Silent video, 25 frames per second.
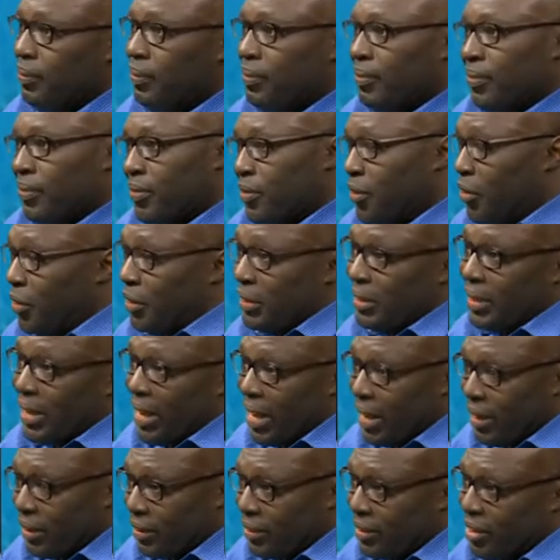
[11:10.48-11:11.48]
because there
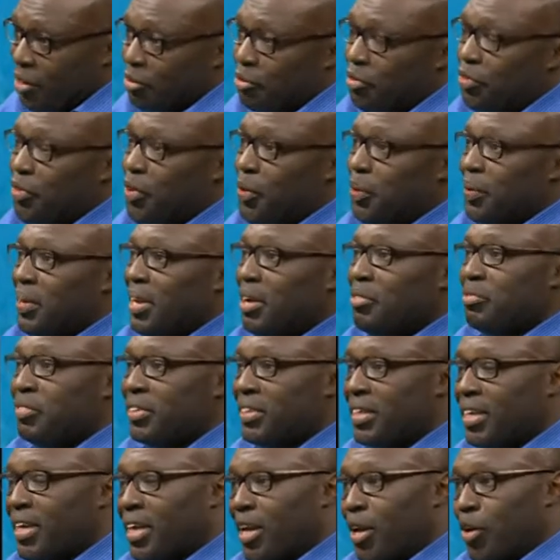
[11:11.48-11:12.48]
are some few
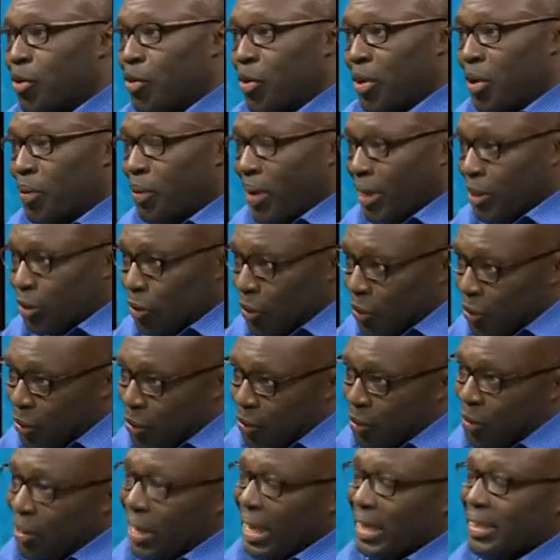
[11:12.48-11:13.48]
left. Ivor
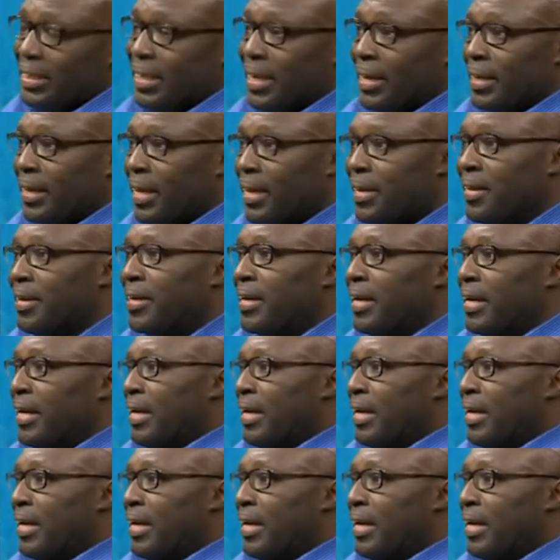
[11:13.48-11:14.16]
Agyeman-Duah attended.